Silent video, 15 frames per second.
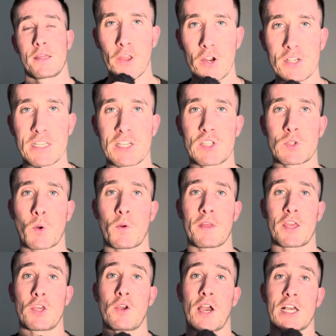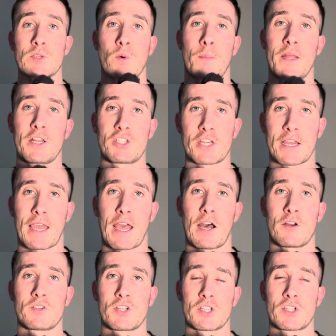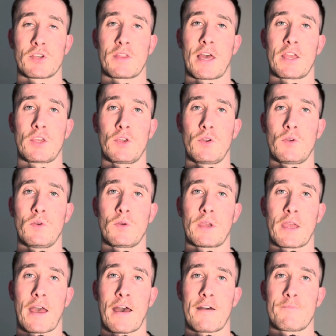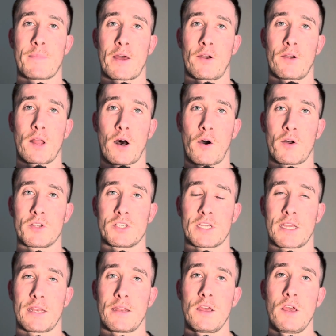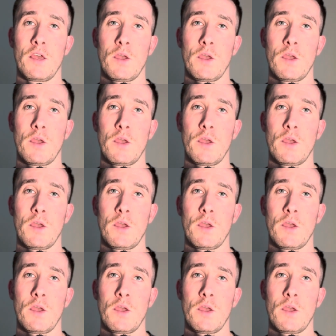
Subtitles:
There is a store that you guys want me to check out just so that you can have better knowledge and